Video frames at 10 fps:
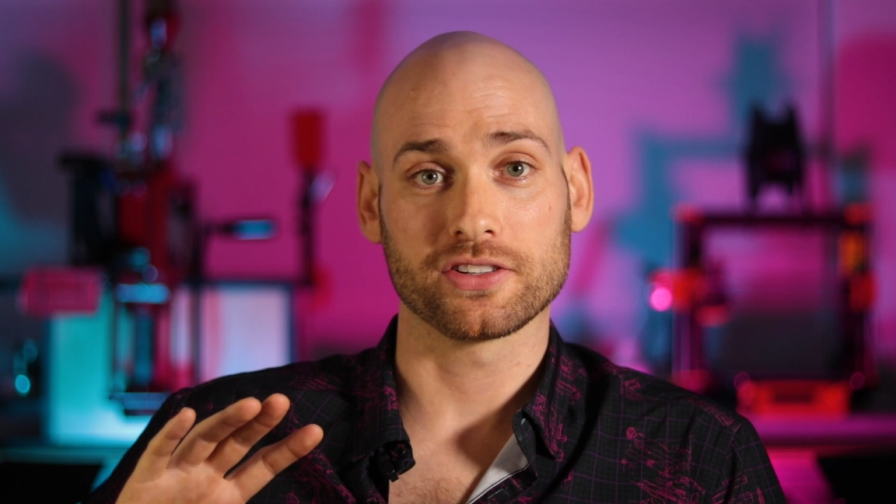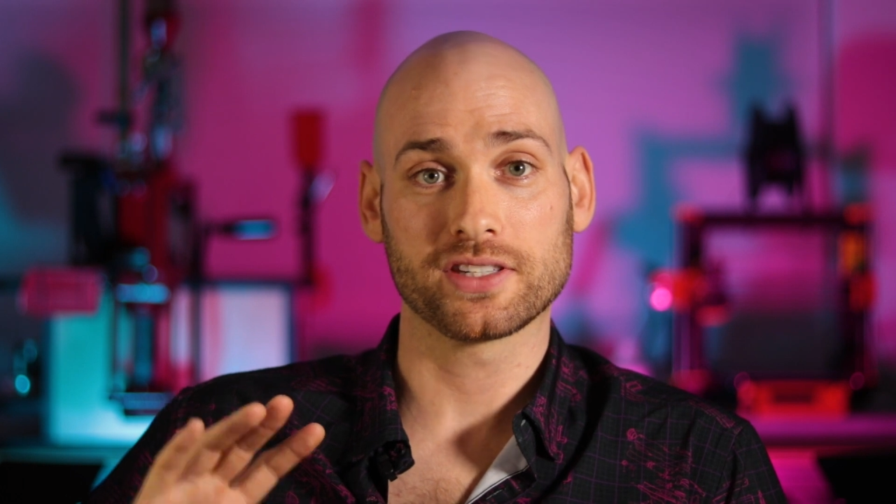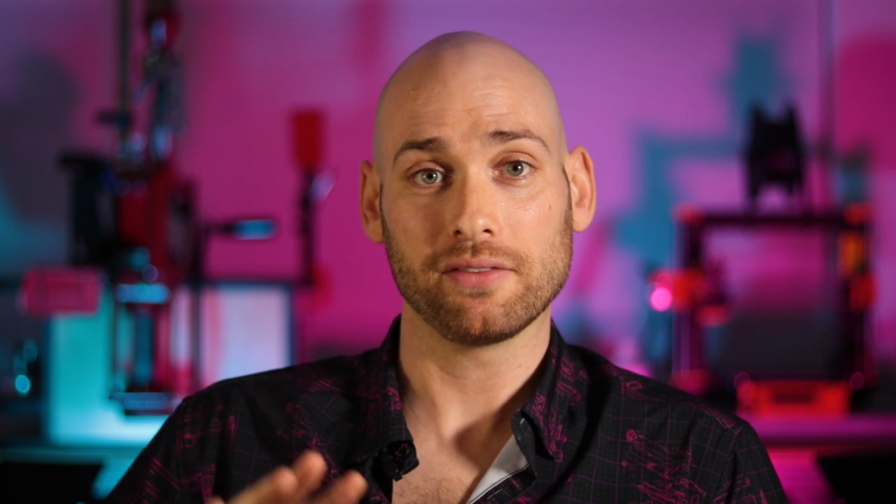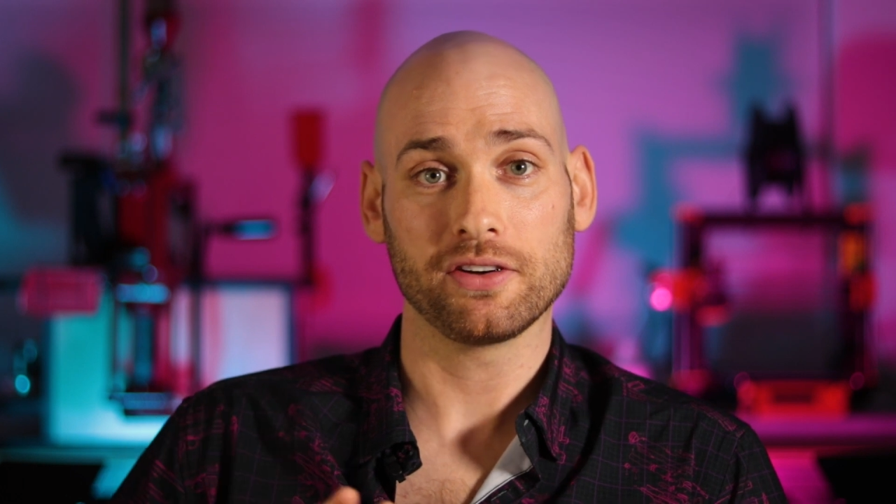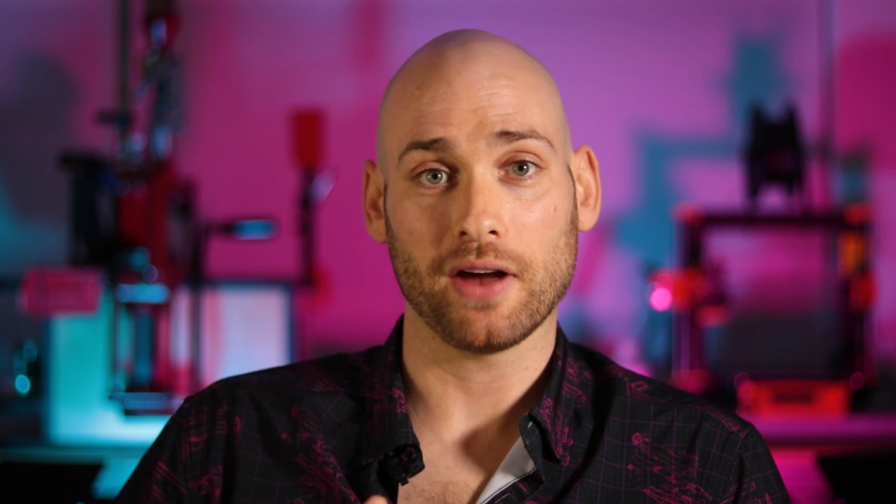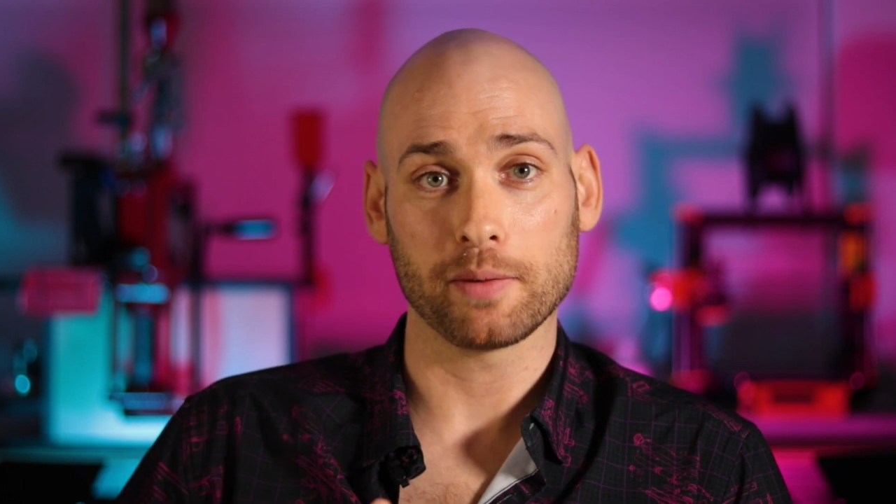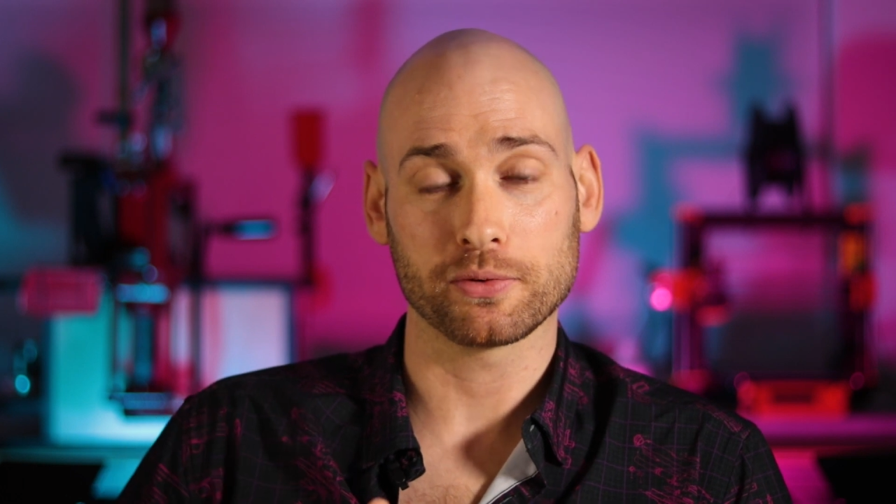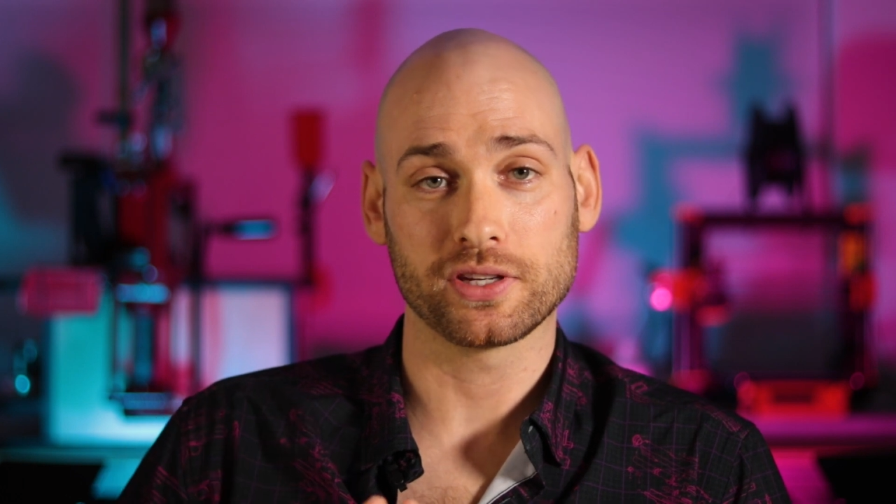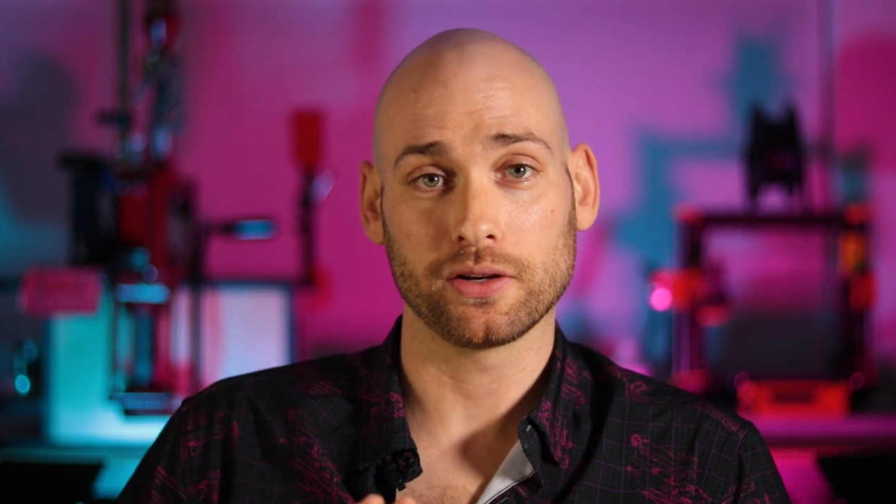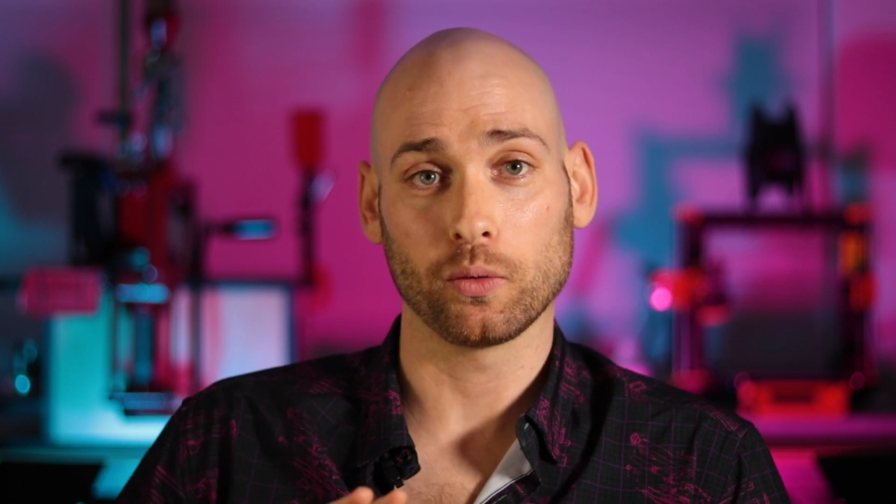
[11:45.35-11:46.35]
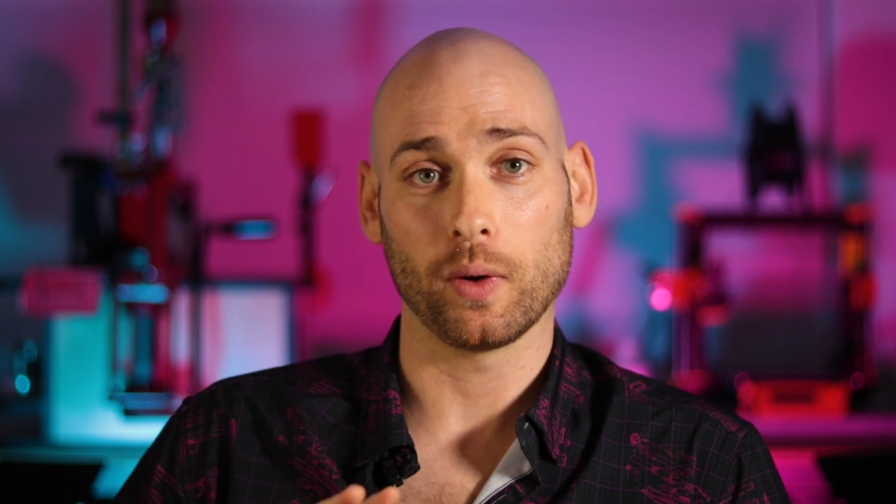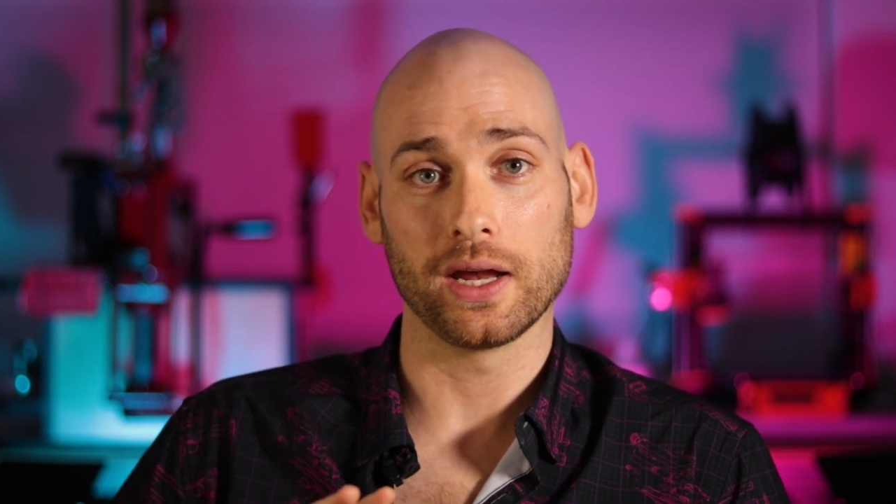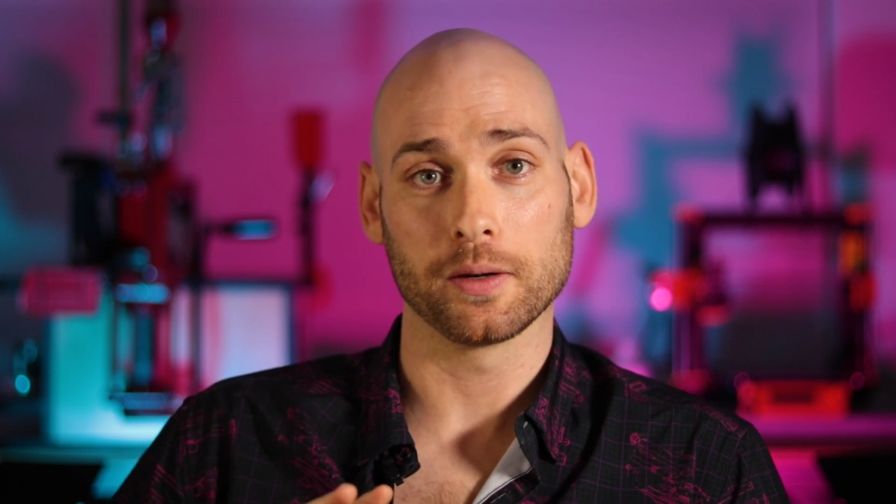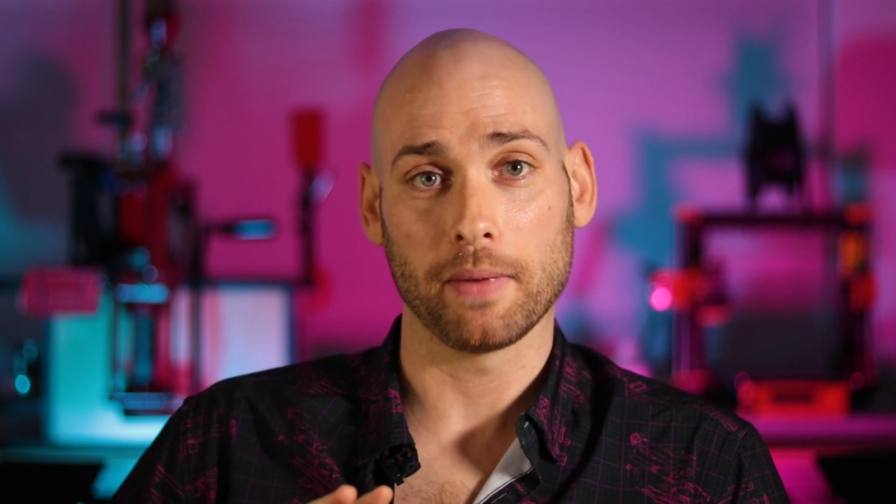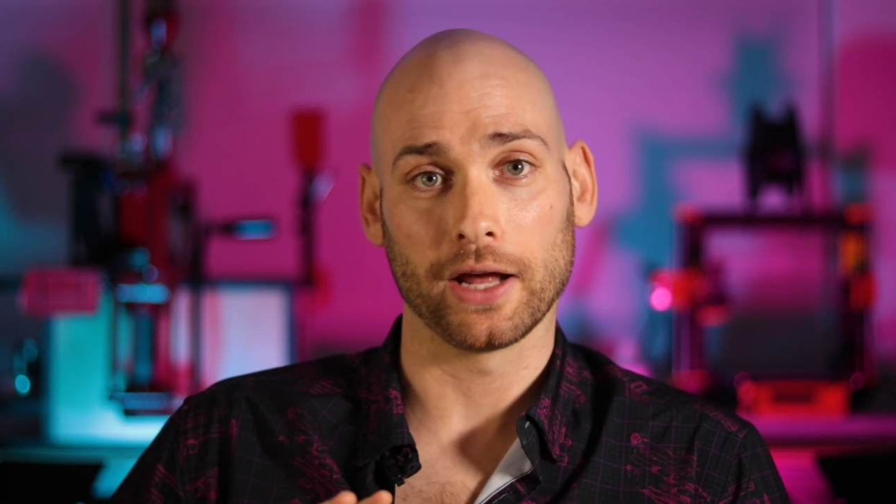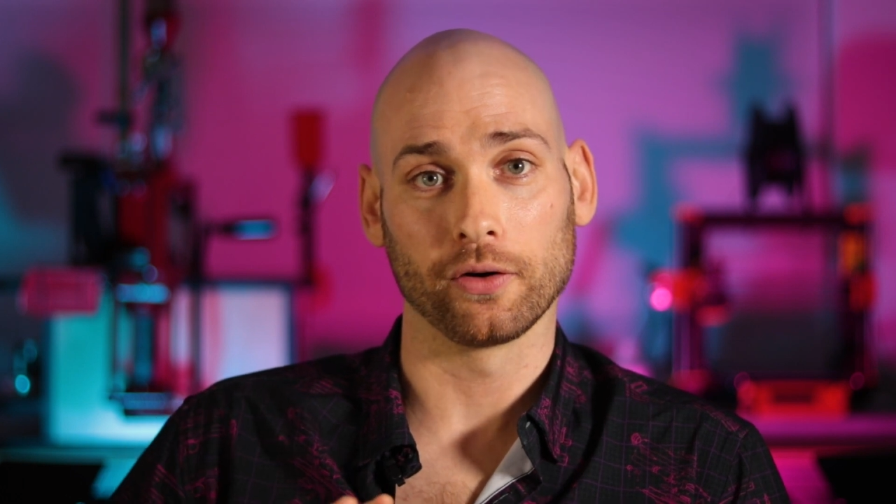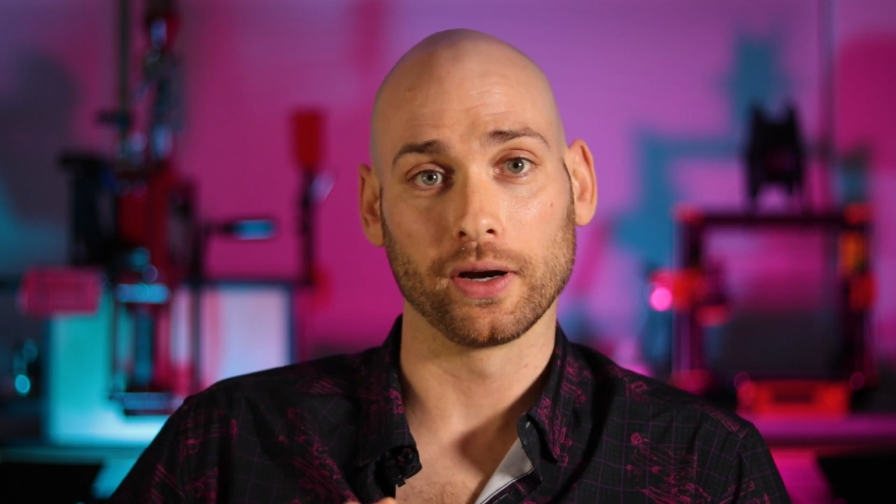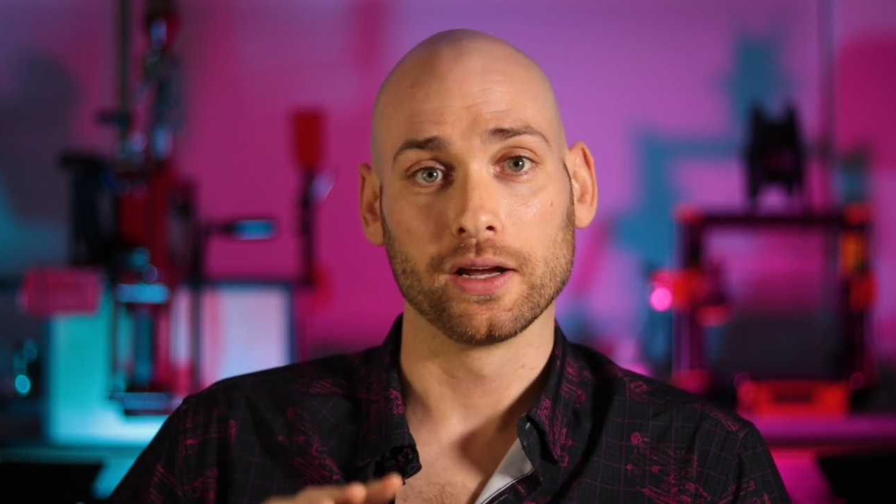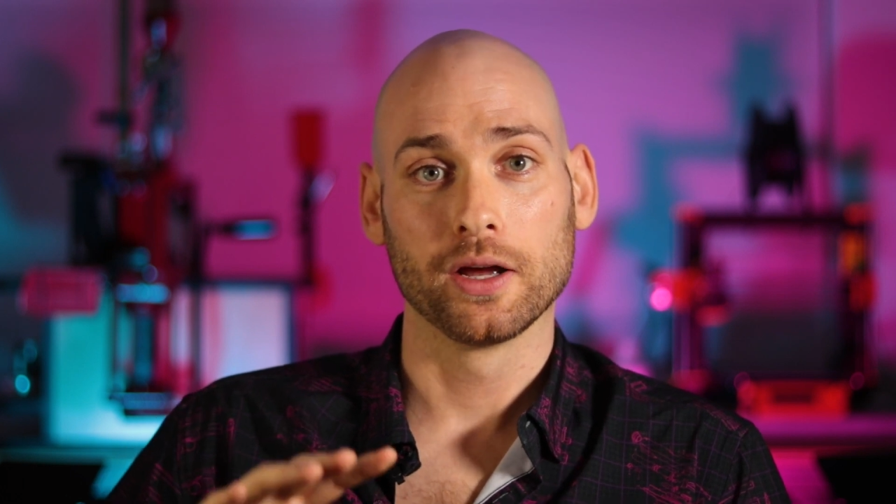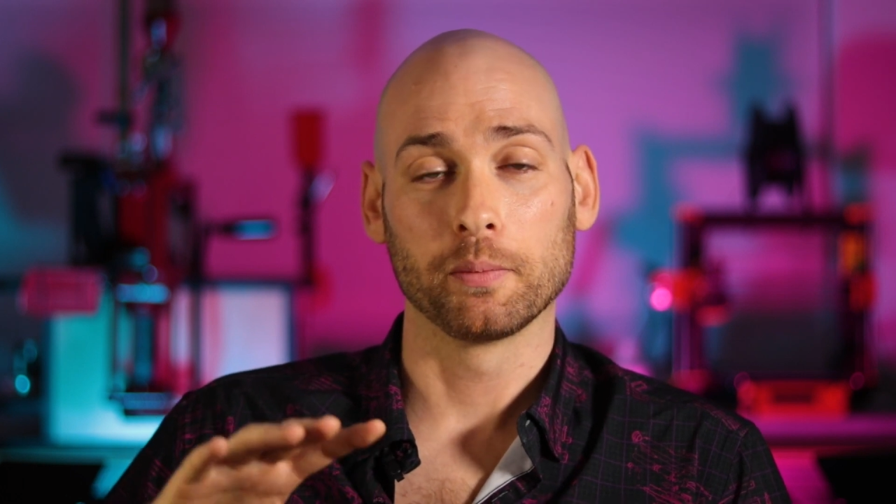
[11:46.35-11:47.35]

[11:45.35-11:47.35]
75% of the way into battery,